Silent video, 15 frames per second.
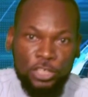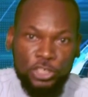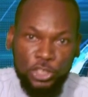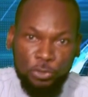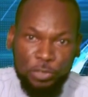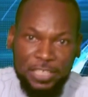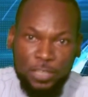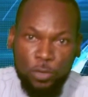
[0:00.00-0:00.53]

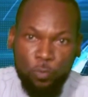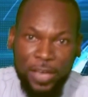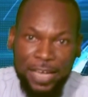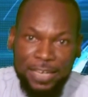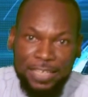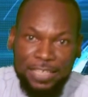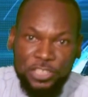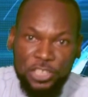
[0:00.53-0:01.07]
During the
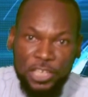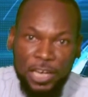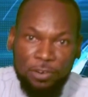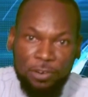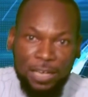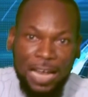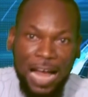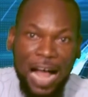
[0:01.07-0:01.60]
weekly
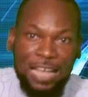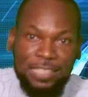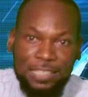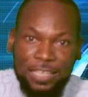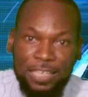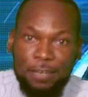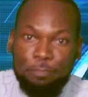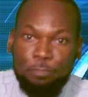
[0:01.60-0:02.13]
general
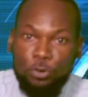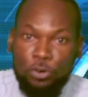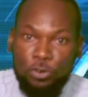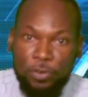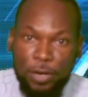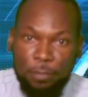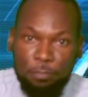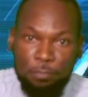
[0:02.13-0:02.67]
Asalat
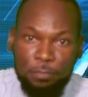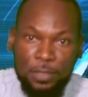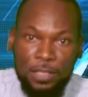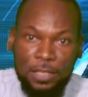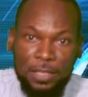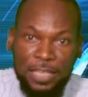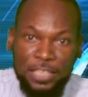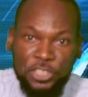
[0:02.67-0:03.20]
program,
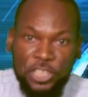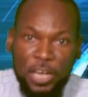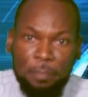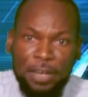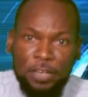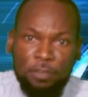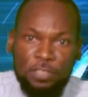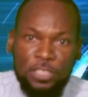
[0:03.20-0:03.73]
the
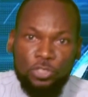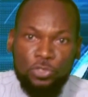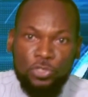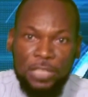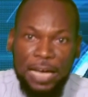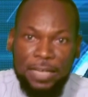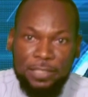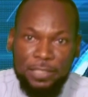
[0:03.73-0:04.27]
chairman of the
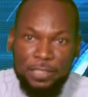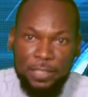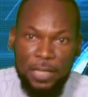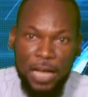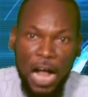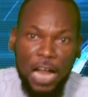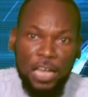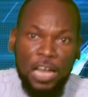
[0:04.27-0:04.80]

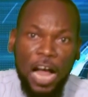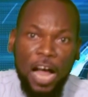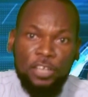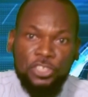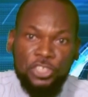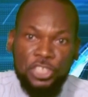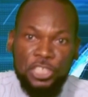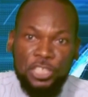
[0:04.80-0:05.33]
society,
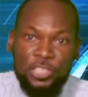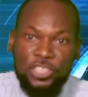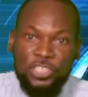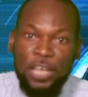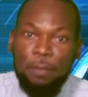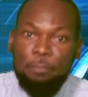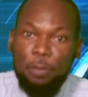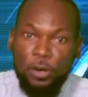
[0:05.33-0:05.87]
Alhaji
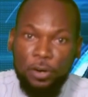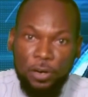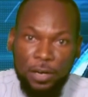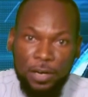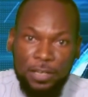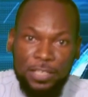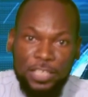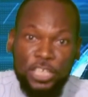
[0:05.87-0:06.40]
Sabar
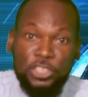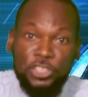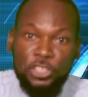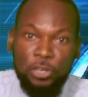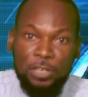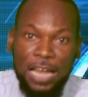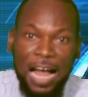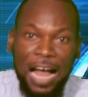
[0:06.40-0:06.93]

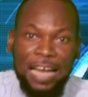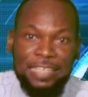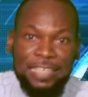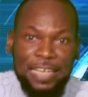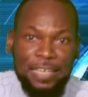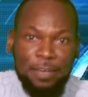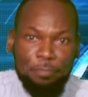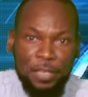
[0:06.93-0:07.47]
Ishola
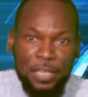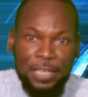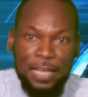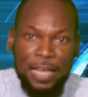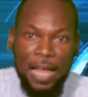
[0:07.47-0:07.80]
Adeyemi,